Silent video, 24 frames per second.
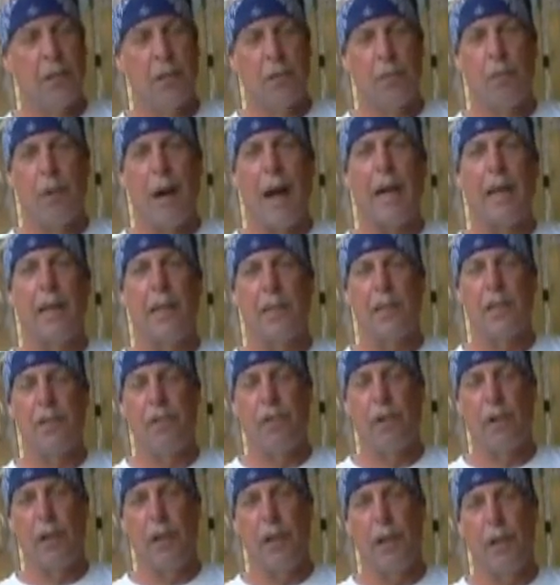Rackets
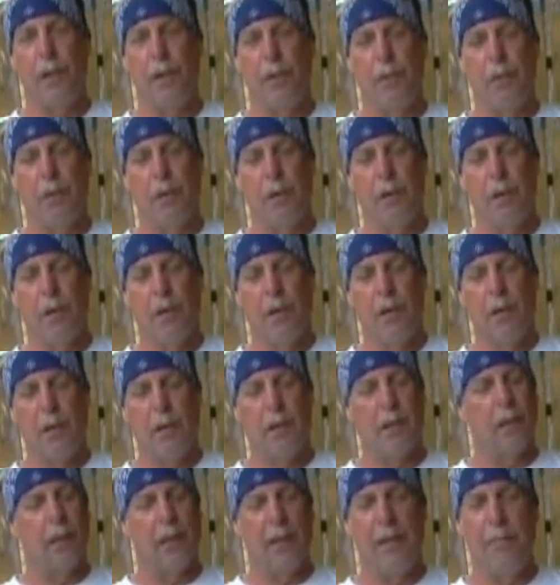for You.
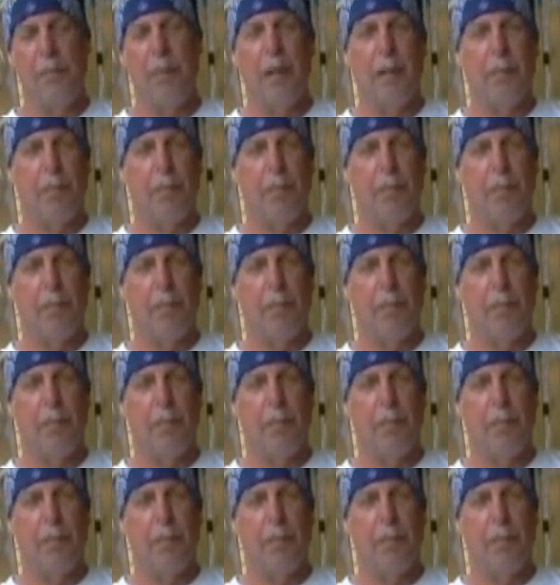You can leave me a